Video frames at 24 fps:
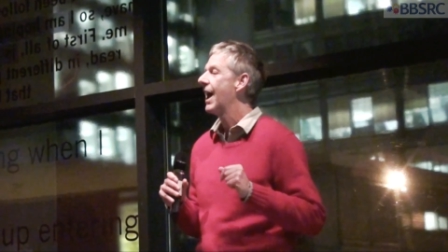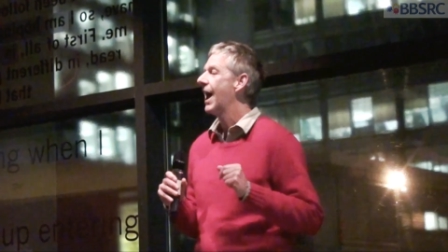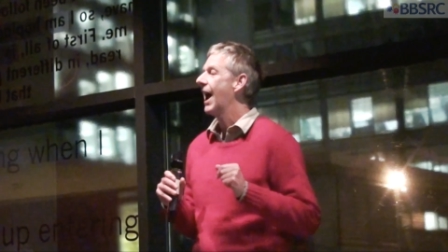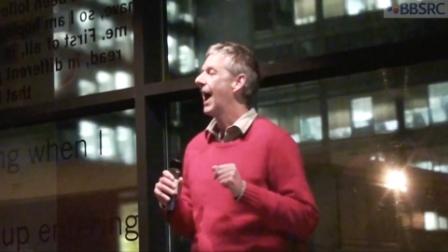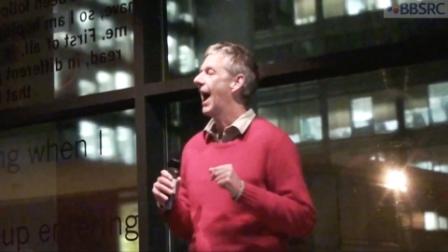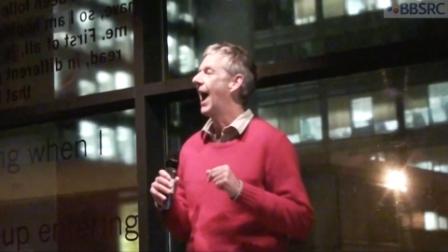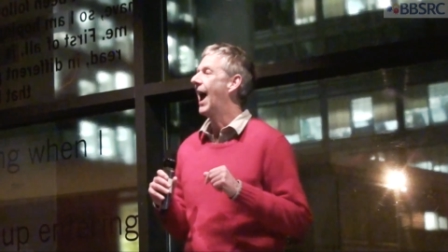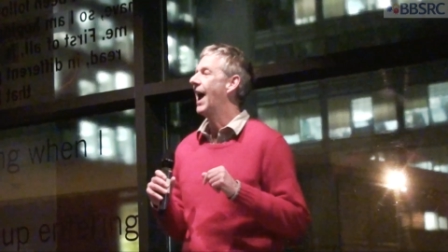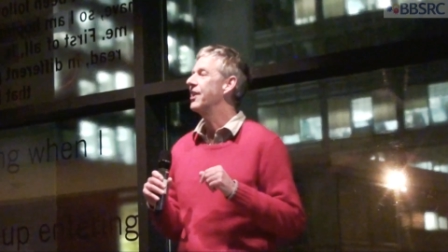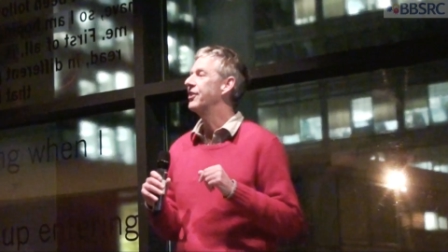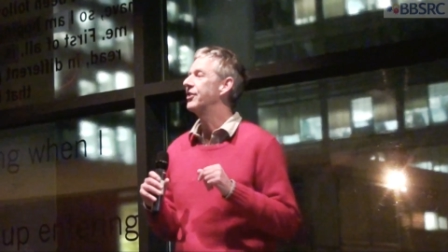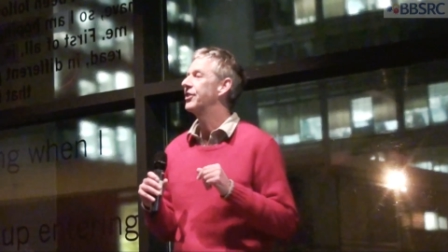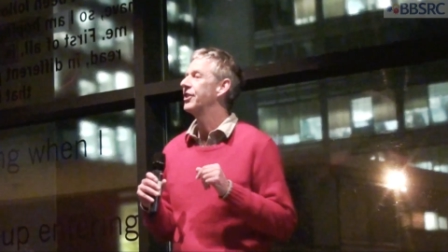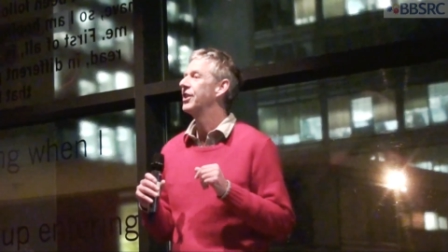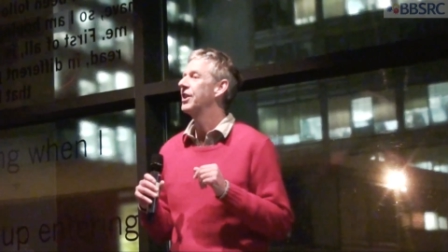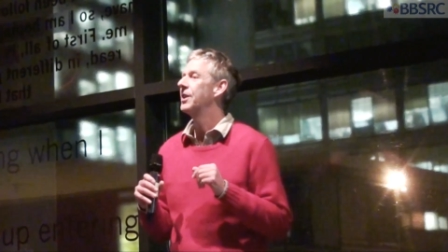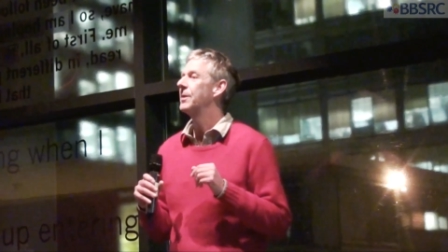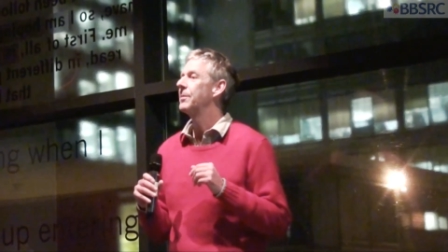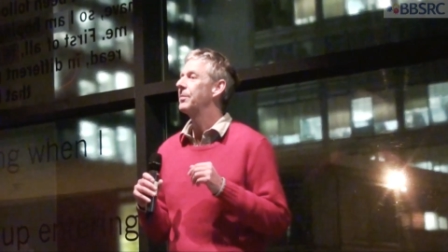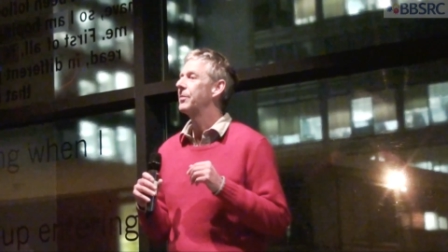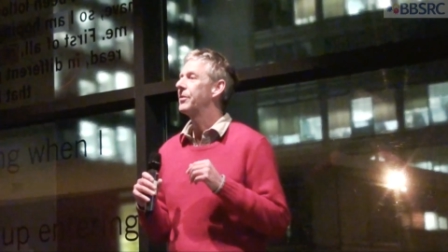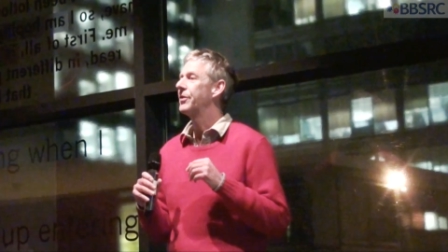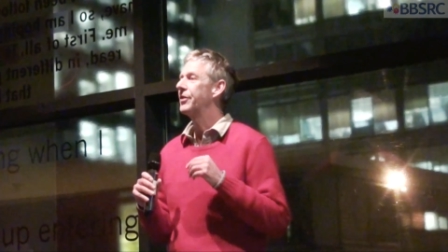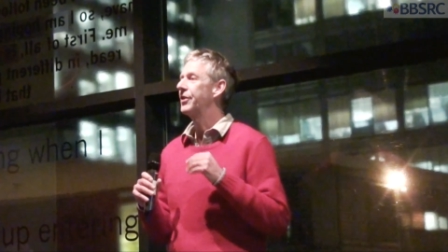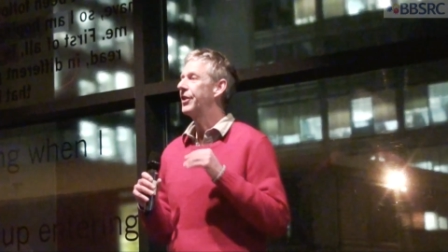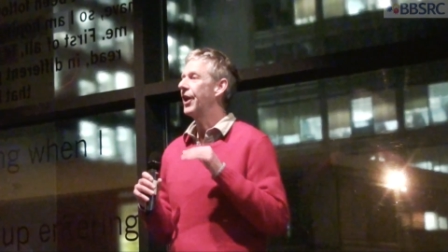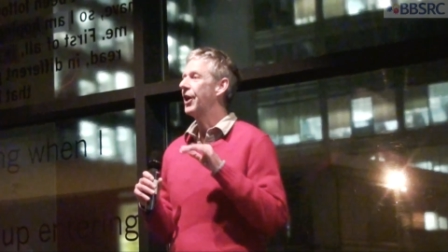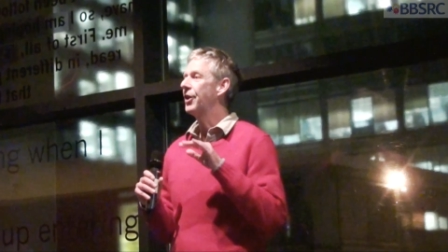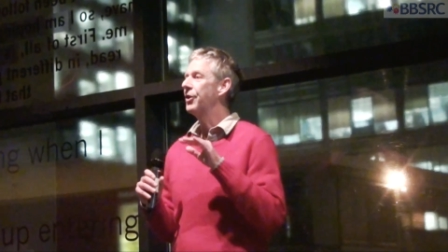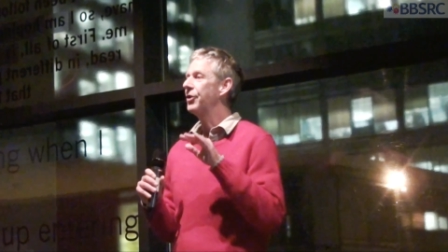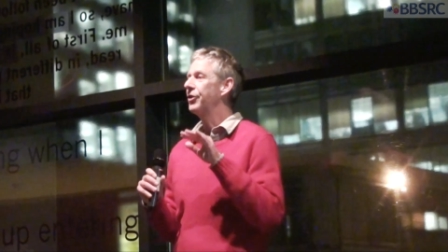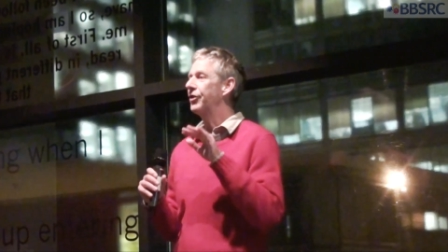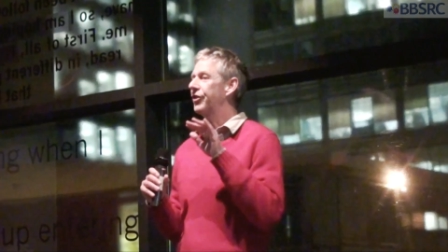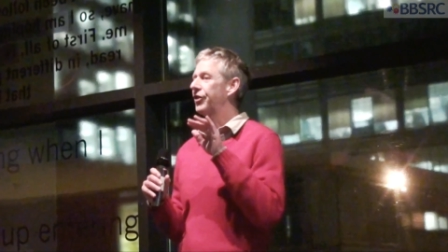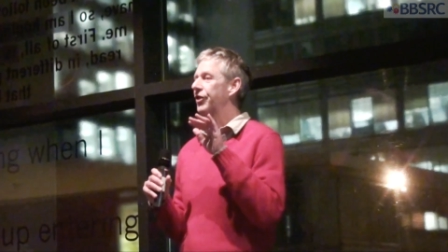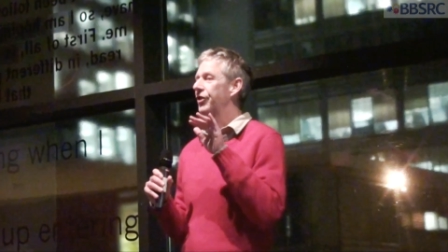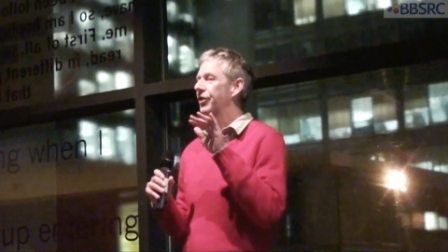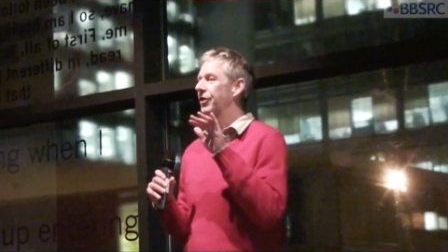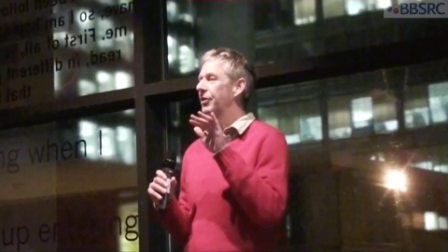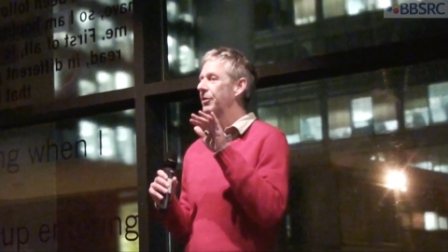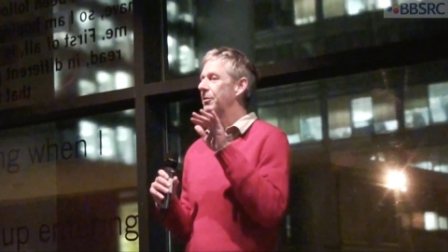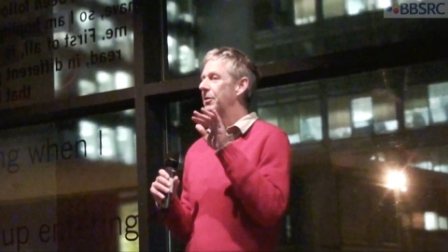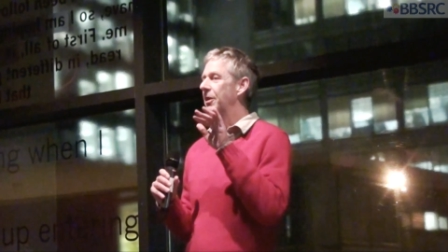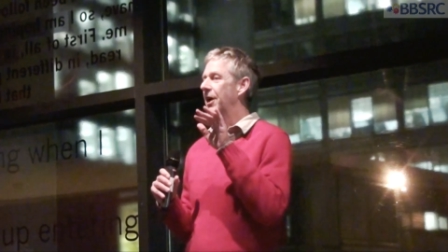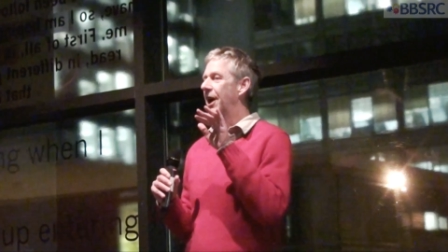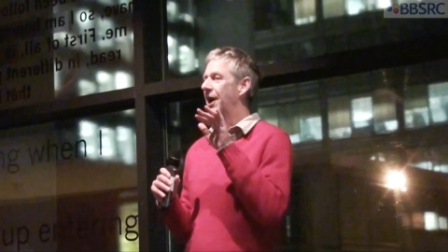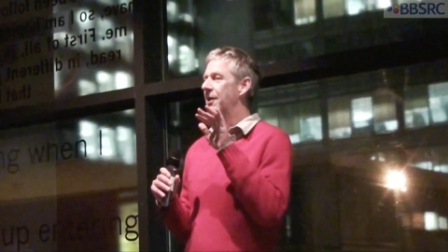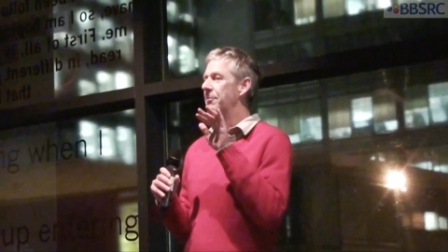And those
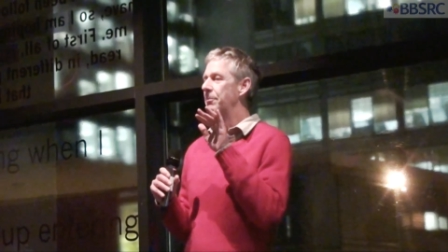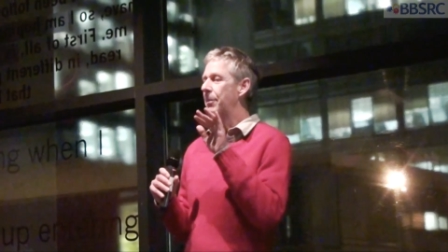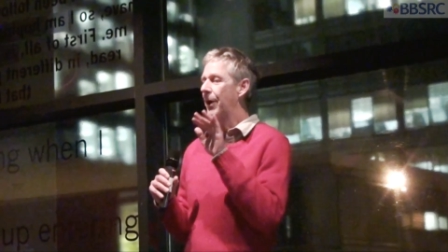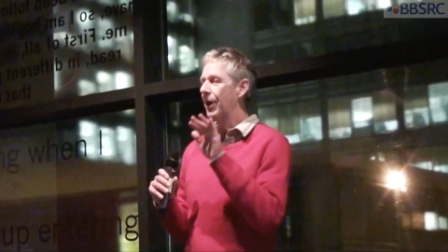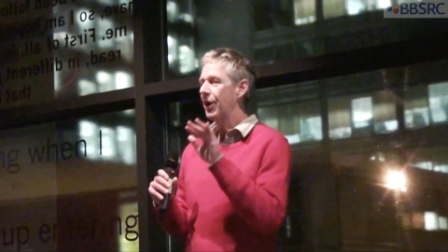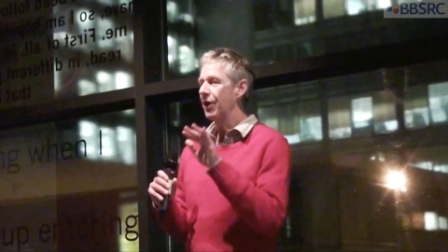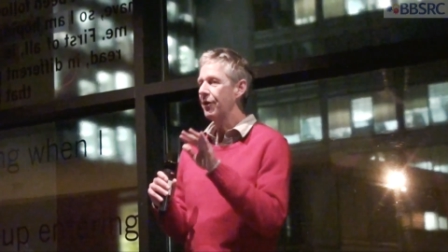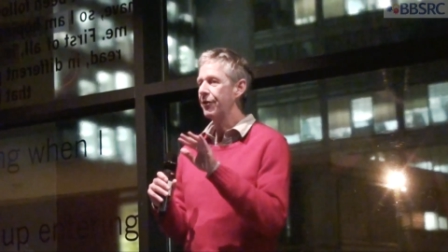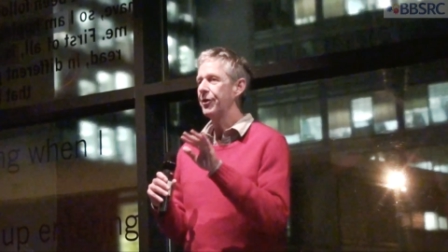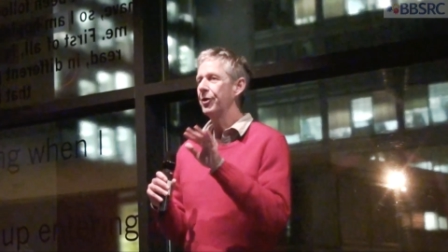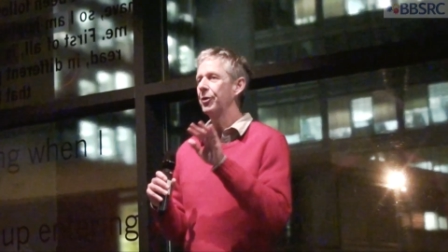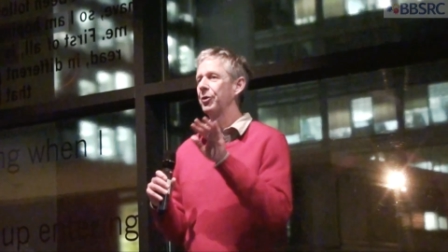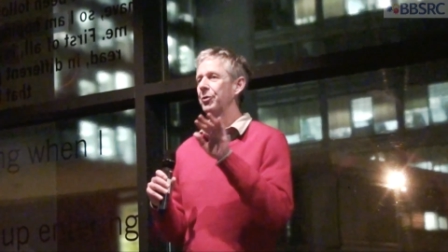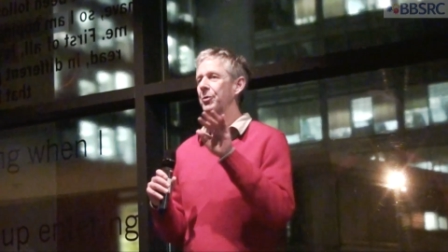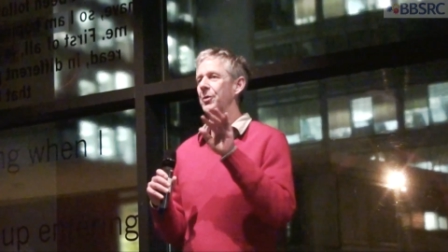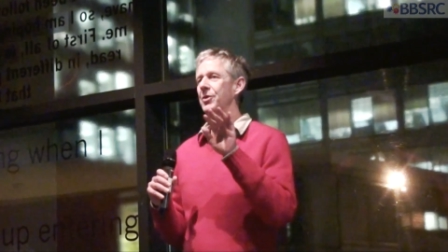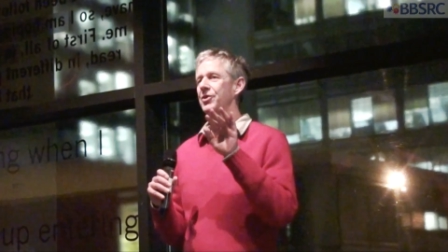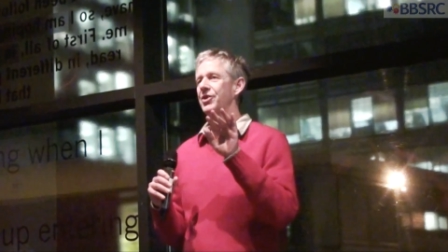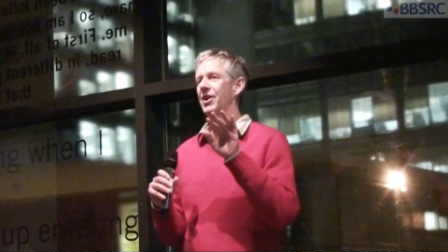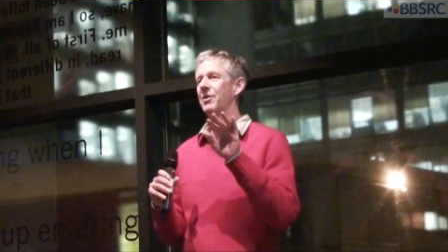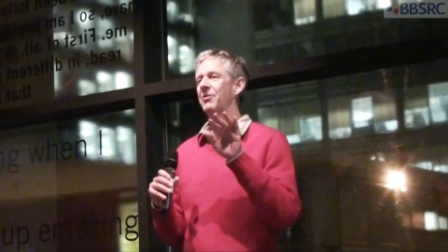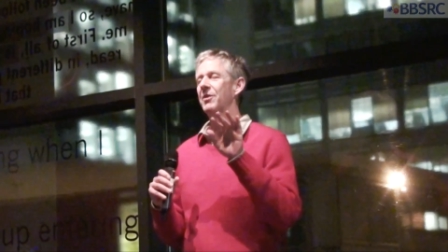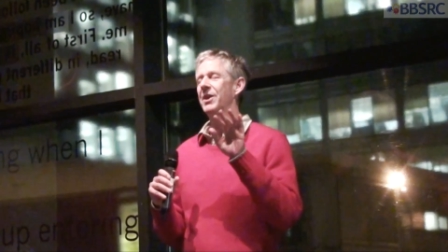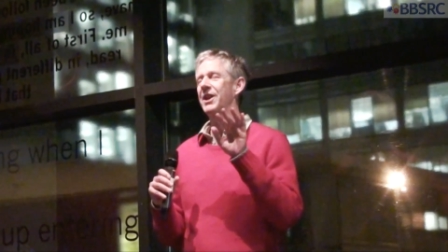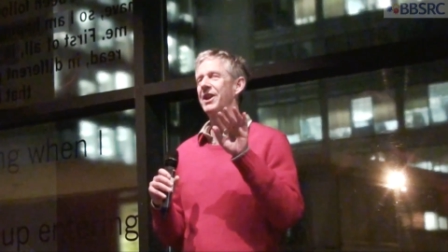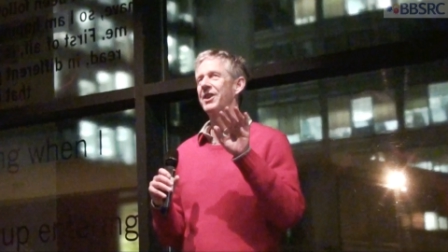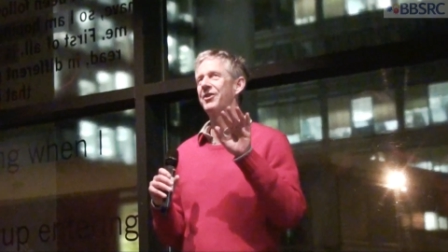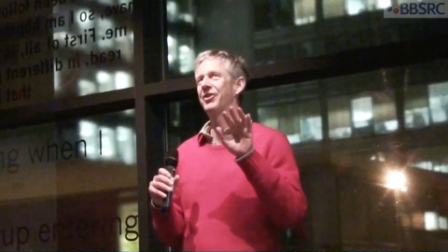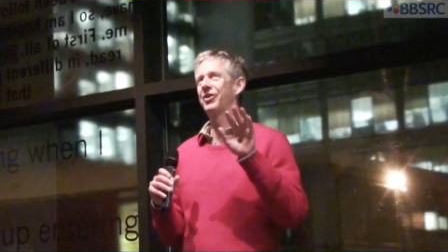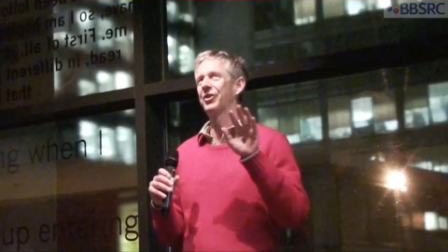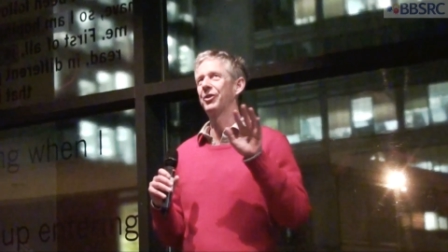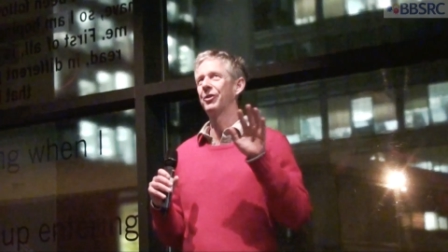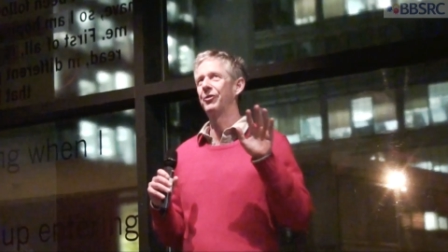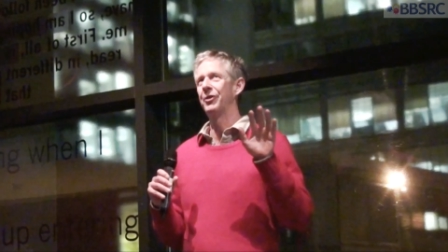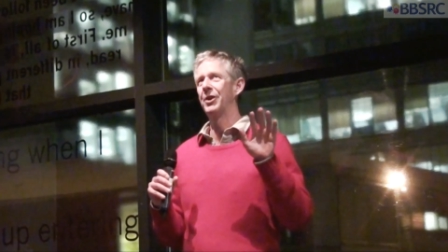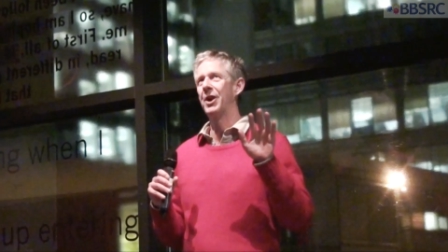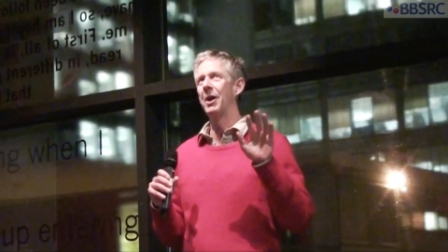biofuels we generally sort of